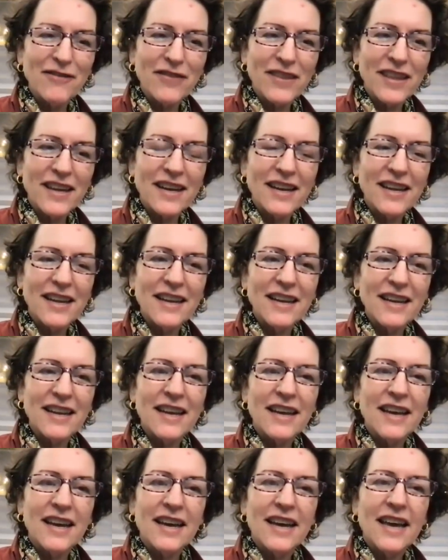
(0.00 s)
That
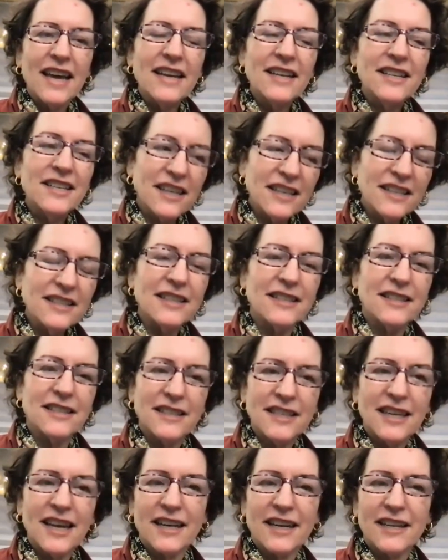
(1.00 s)
it doesn't
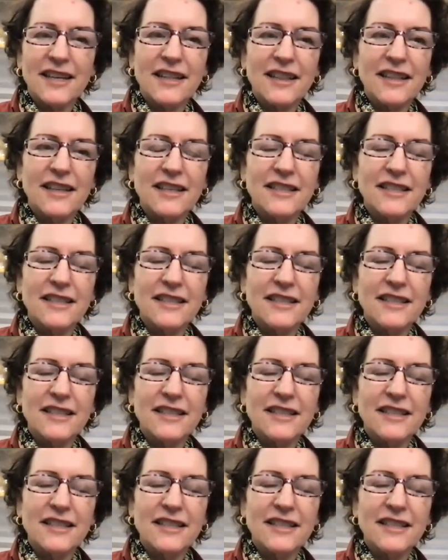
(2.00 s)
technically